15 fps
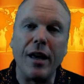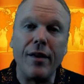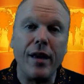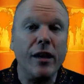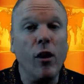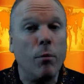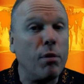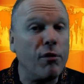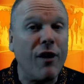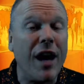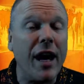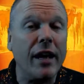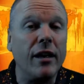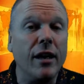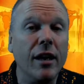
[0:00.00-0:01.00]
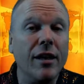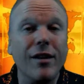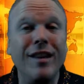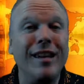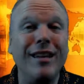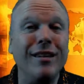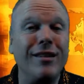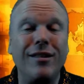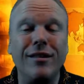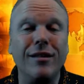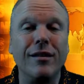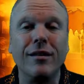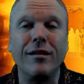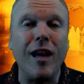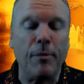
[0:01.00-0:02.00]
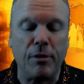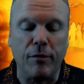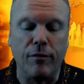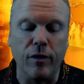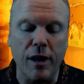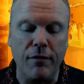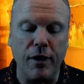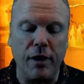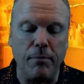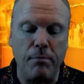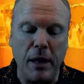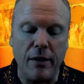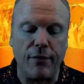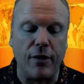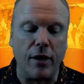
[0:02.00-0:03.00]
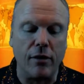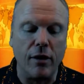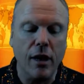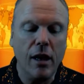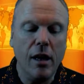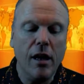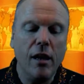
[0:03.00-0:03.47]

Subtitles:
and they don't provide these types of living benefits.